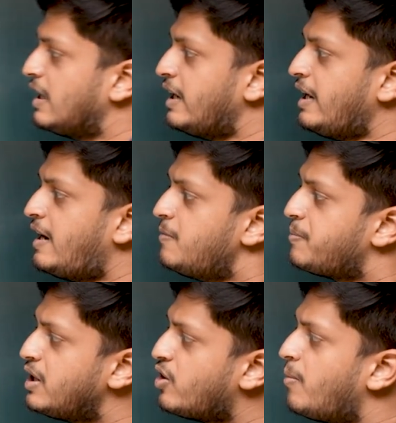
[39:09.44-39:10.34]
A and
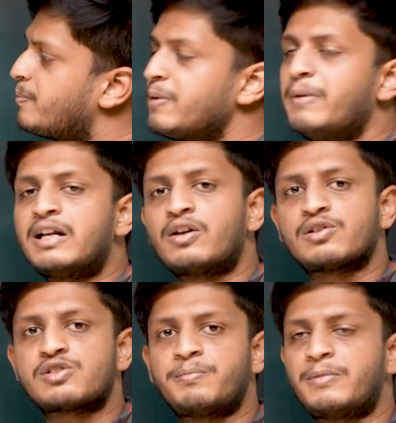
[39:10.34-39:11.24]
B complement are
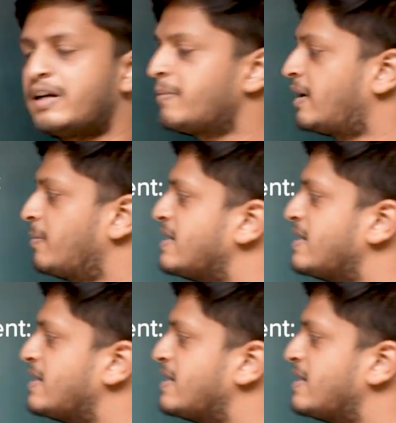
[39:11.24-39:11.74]
also independent.